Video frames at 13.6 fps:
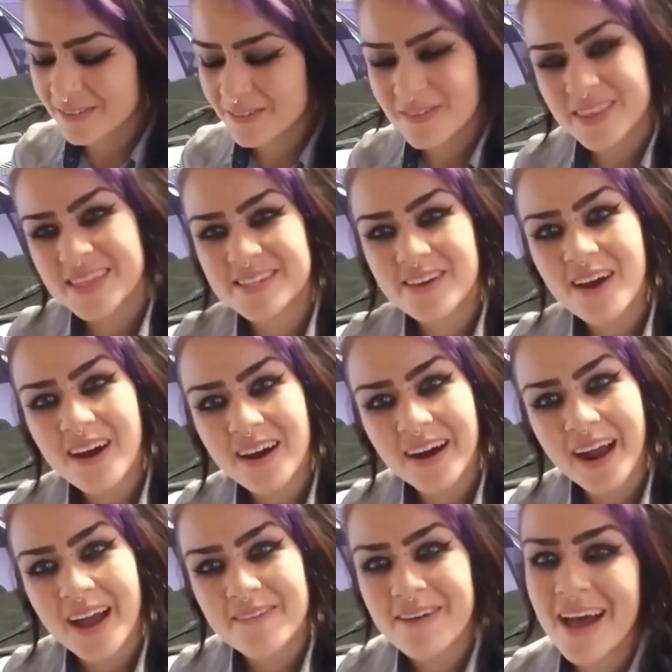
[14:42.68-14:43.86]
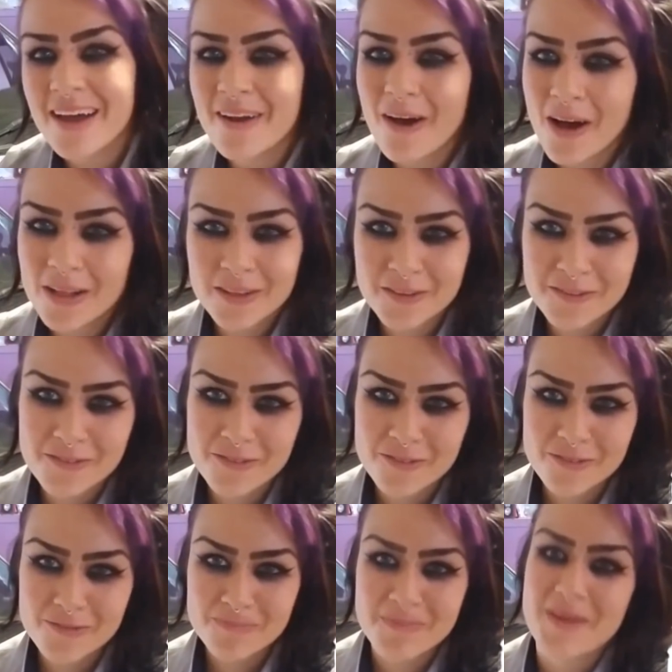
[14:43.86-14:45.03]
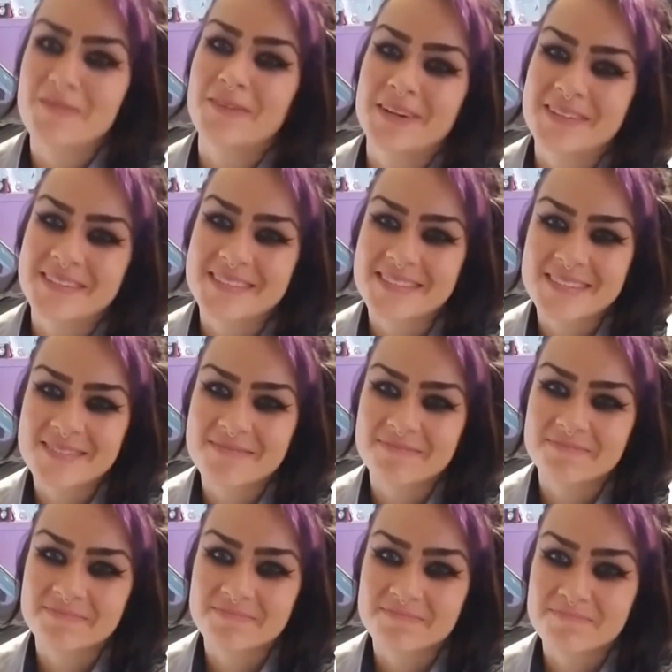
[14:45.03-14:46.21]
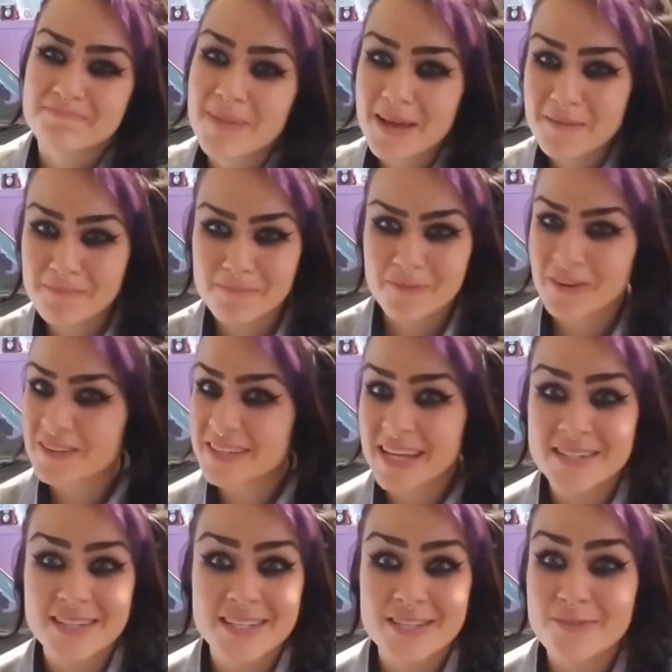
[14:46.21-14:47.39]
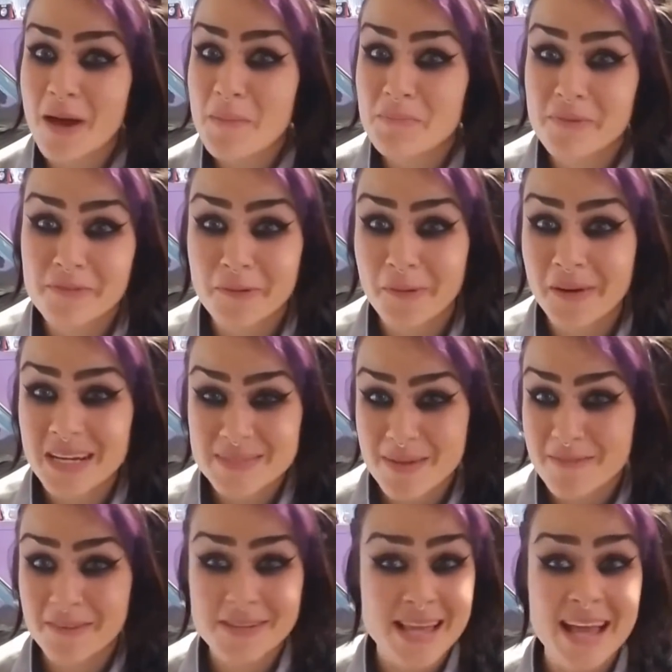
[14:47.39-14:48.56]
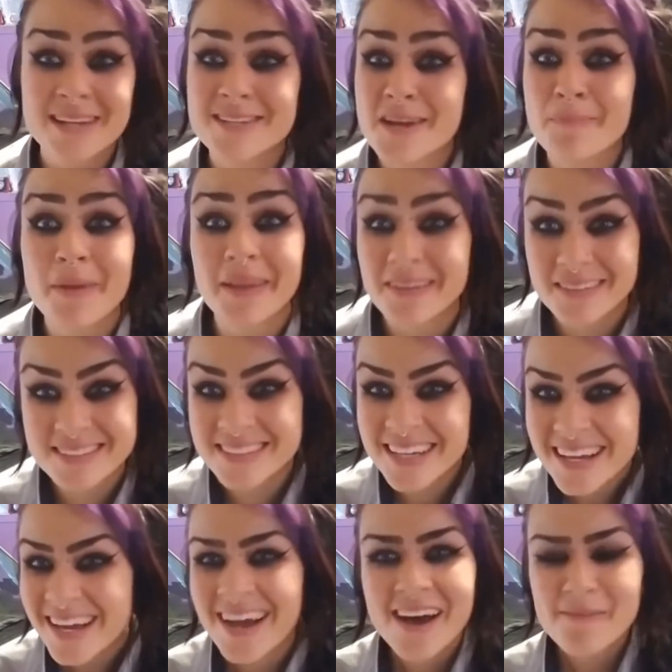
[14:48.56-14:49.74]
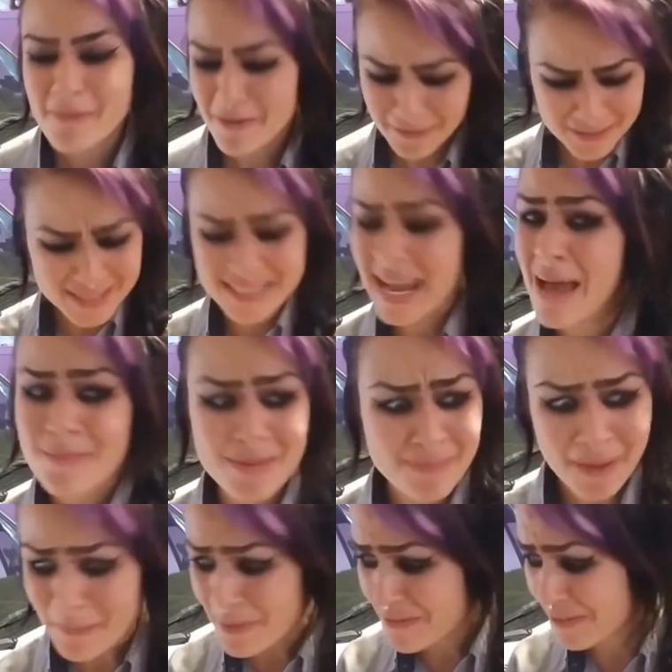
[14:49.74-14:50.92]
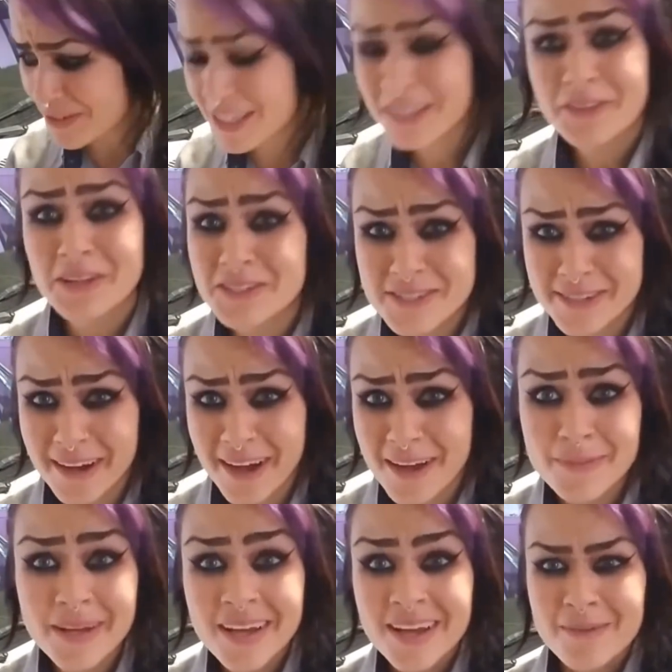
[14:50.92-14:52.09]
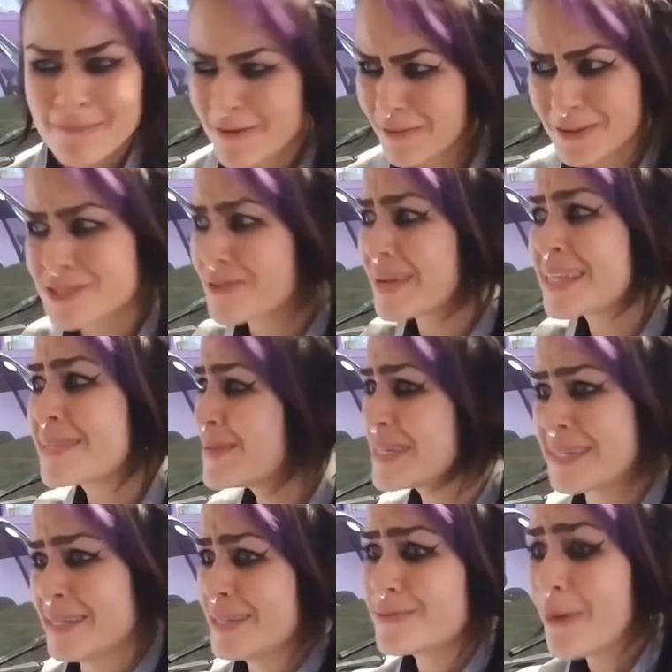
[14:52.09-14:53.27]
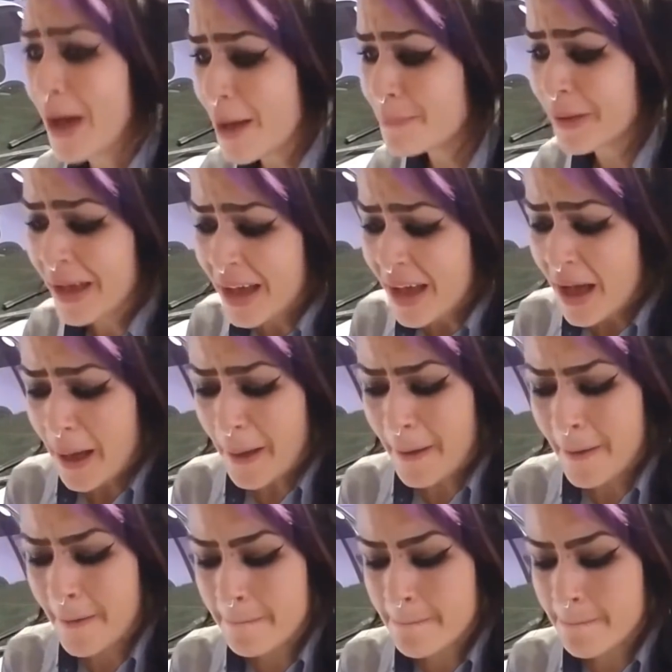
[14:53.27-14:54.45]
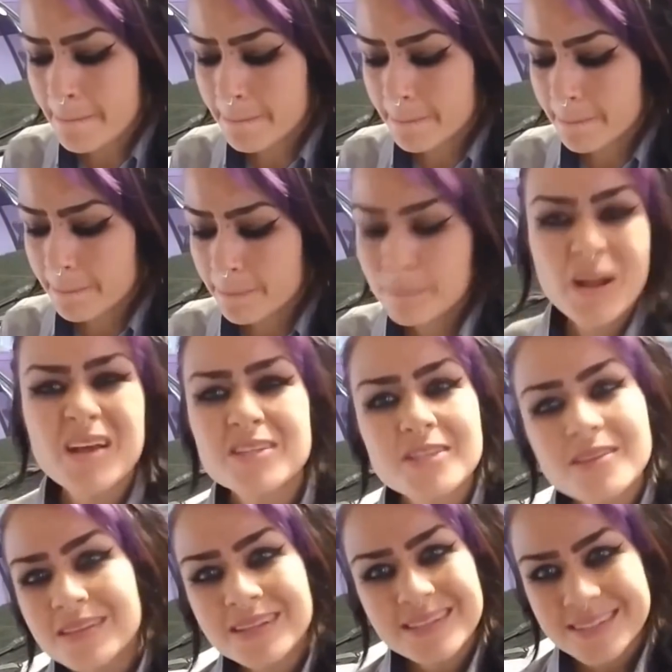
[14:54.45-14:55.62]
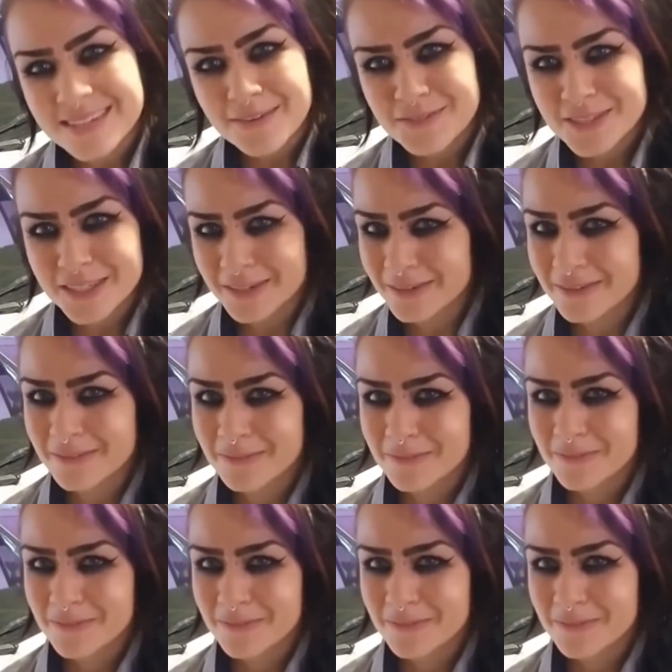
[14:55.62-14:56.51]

with this car, I've had all of my firsts. My first engine swap, of course, my first engine build, my first timing belt, my first clutch job, my first transmission swap, but also the little stuff too,